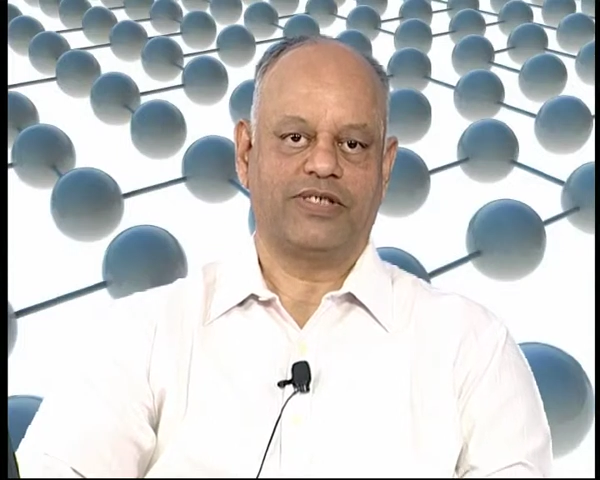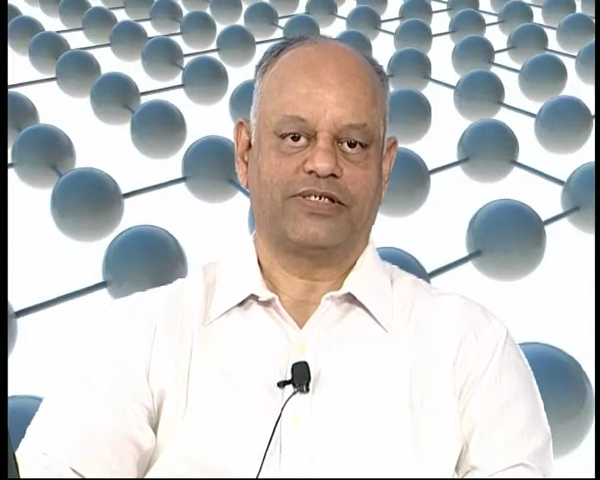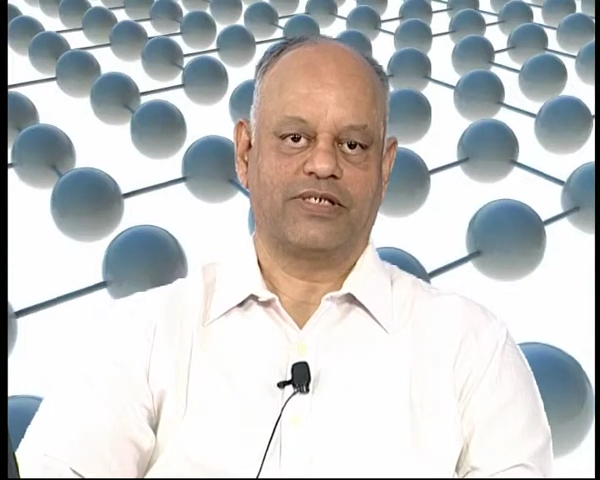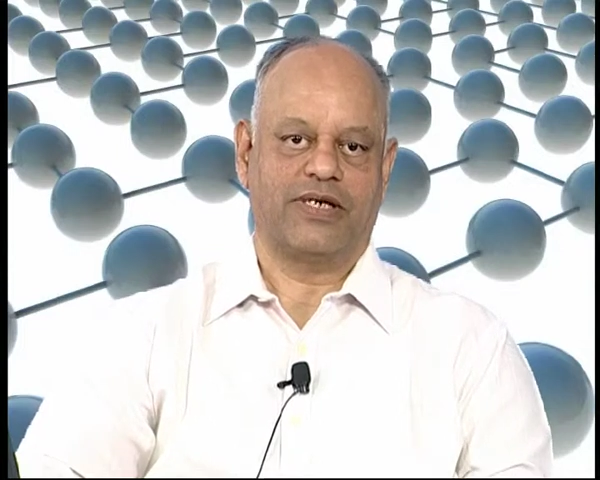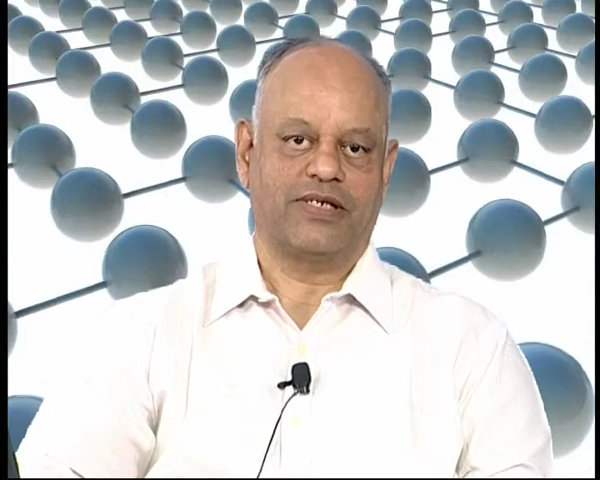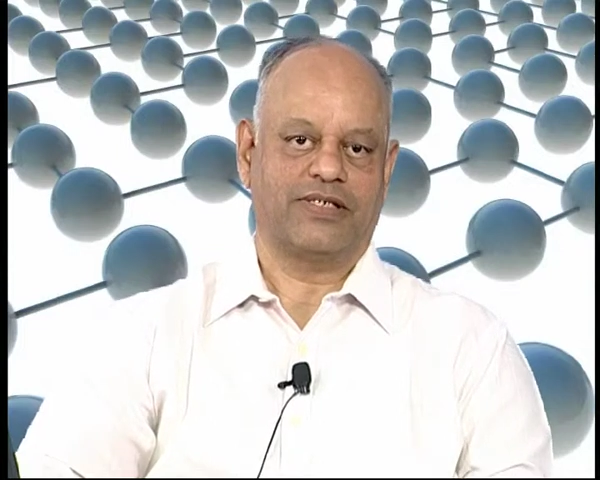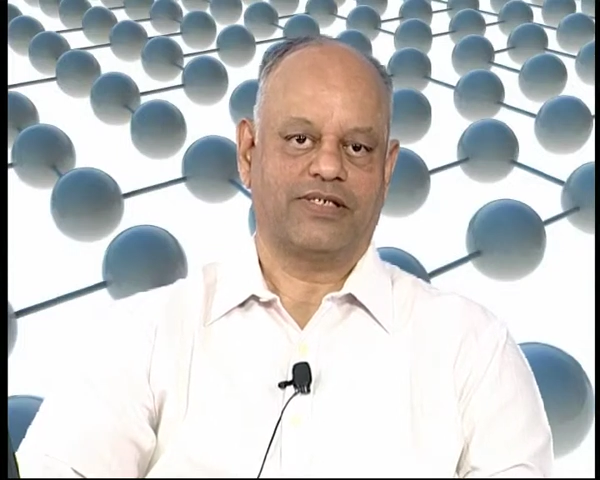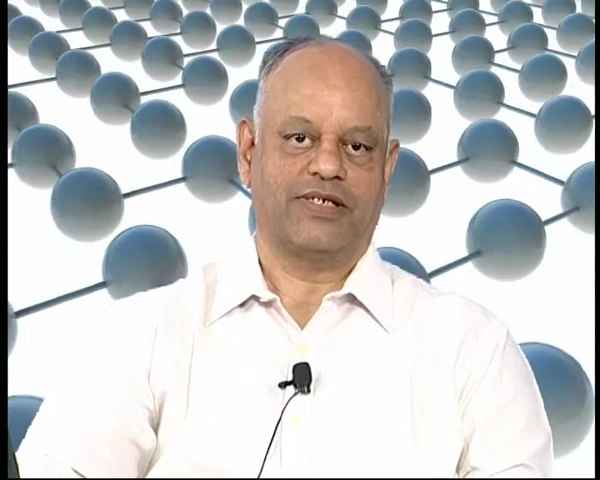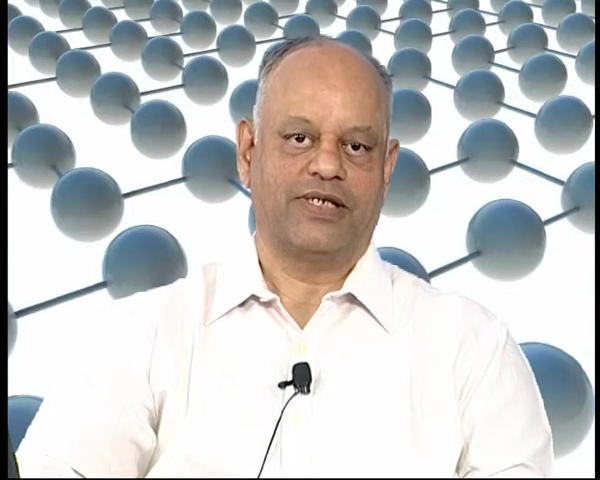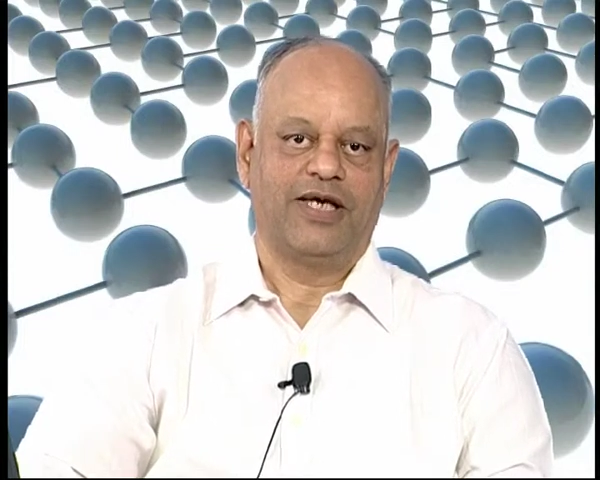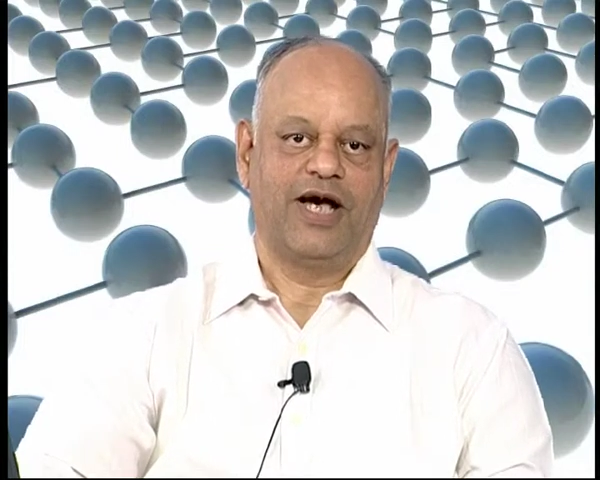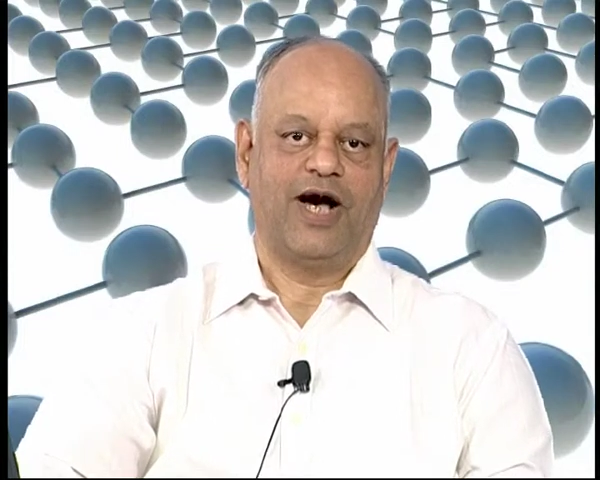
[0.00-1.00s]
search,
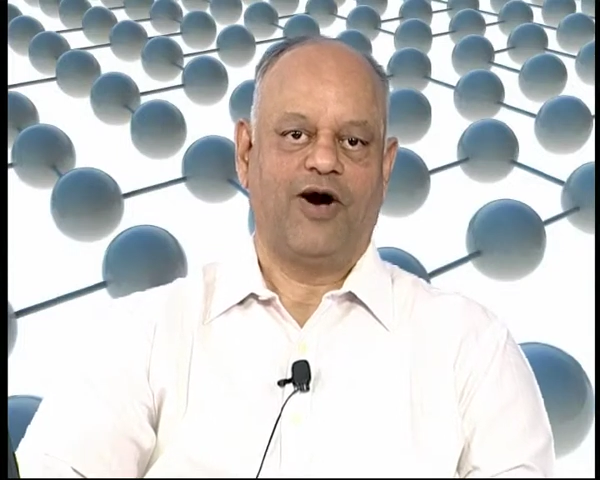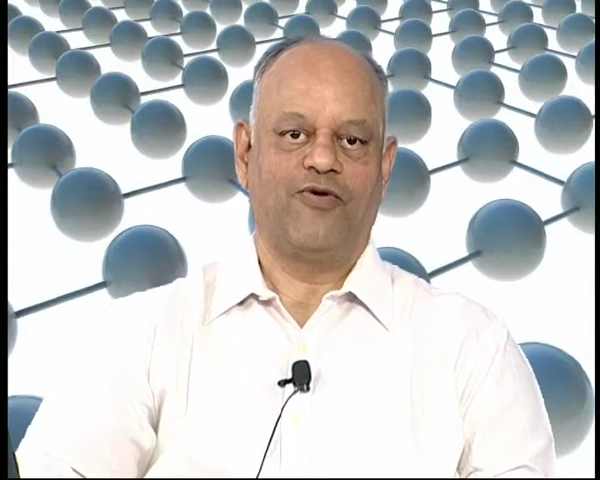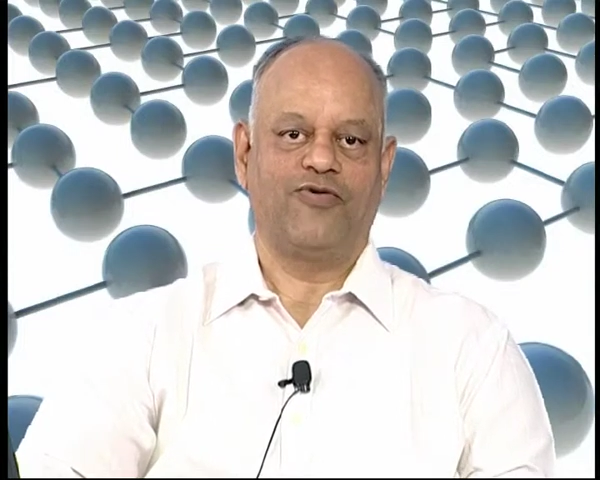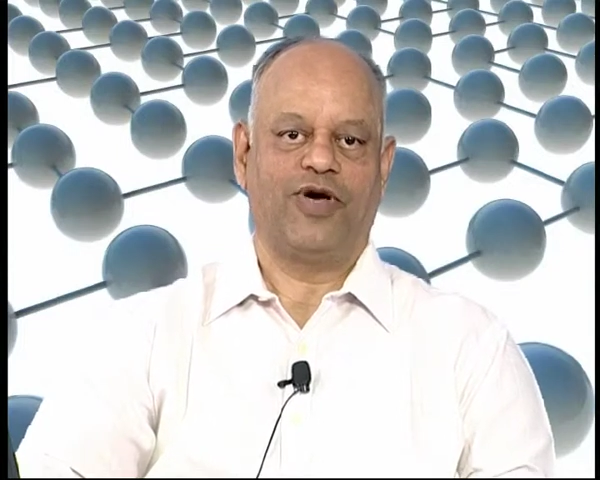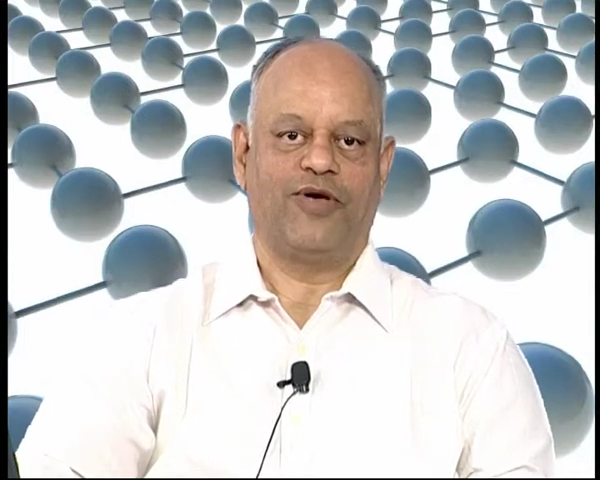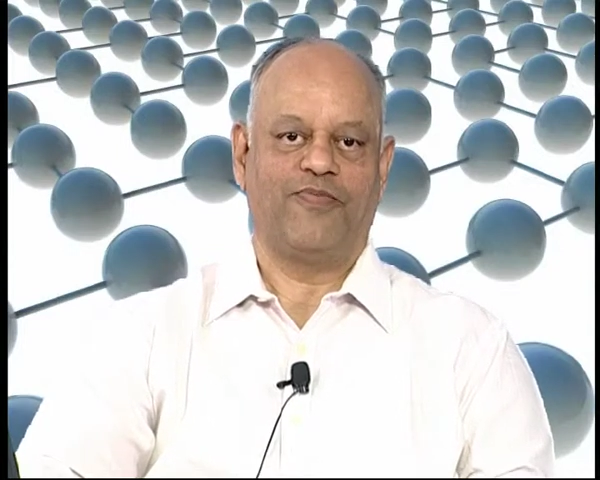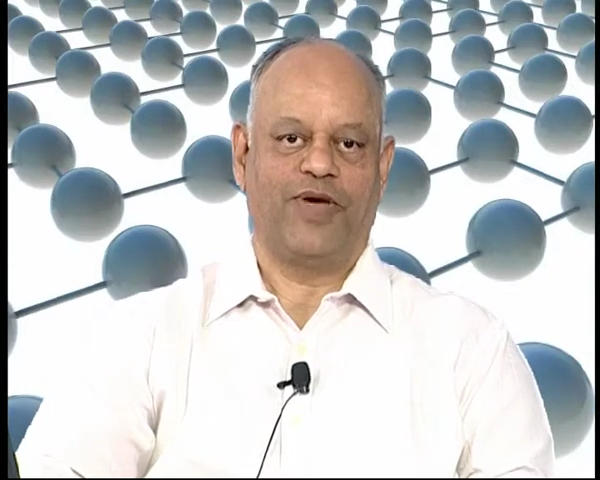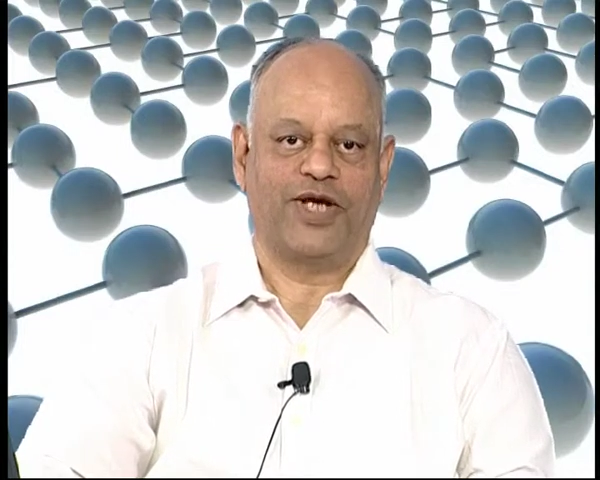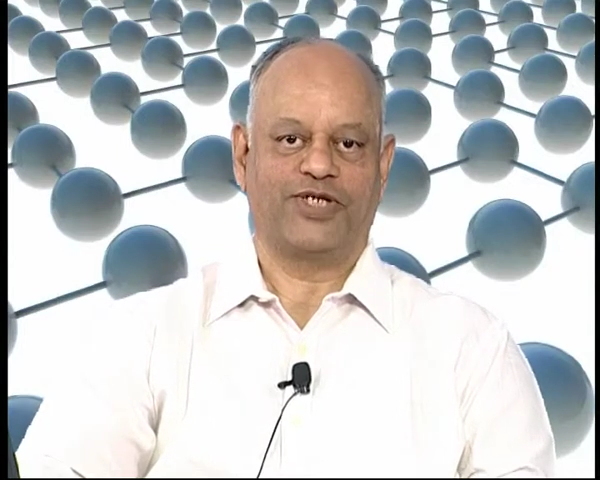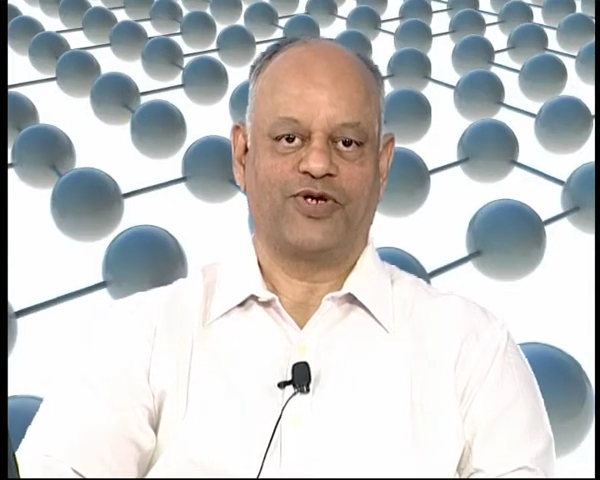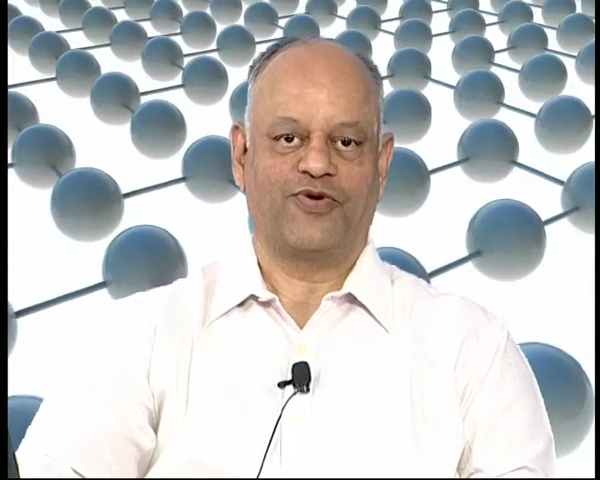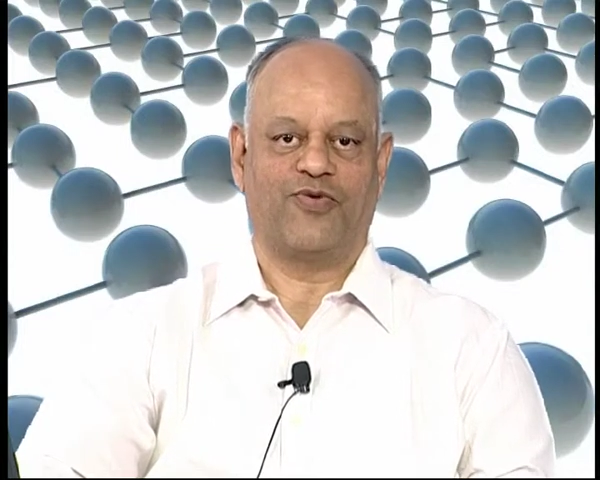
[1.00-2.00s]
how do I make sure